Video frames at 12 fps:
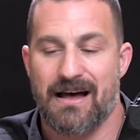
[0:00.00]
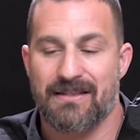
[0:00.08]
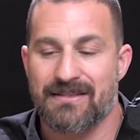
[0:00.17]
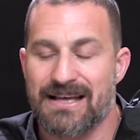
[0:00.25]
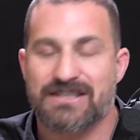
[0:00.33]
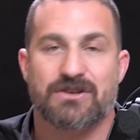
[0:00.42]

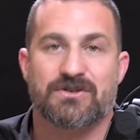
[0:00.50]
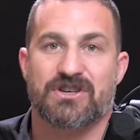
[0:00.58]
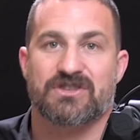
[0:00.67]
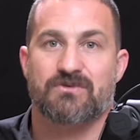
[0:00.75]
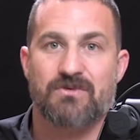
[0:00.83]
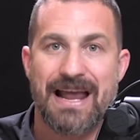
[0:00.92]
unless you
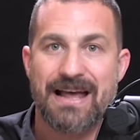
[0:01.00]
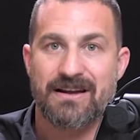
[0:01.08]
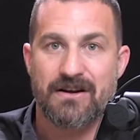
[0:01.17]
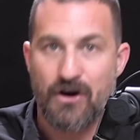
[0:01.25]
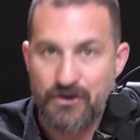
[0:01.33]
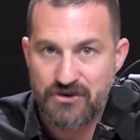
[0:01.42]
just ran
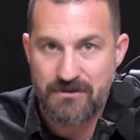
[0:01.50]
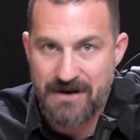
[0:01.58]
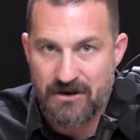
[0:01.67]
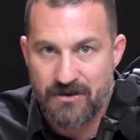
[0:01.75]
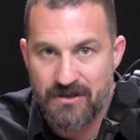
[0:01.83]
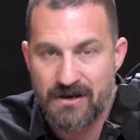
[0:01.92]
an ultra
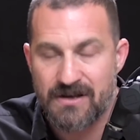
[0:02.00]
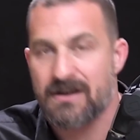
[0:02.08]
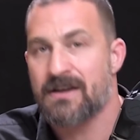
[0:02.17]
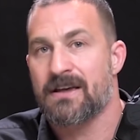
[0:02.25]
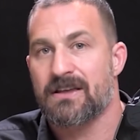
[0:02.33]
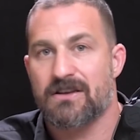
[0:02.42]
marathon,
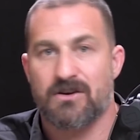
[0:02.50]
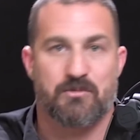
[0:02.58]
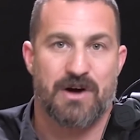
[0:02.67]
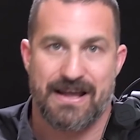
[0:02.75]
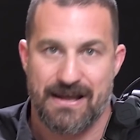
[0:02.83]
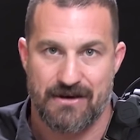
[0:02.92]
you're
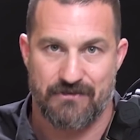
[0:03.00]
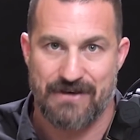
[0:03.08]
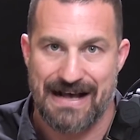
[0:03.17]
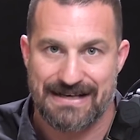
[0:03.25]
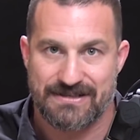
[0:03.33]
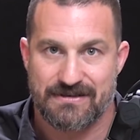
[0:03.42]
breaking your
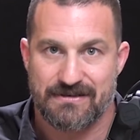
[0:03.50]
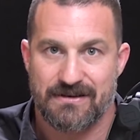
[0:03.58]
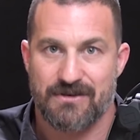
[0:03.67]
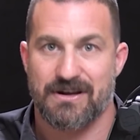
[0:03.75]
fast.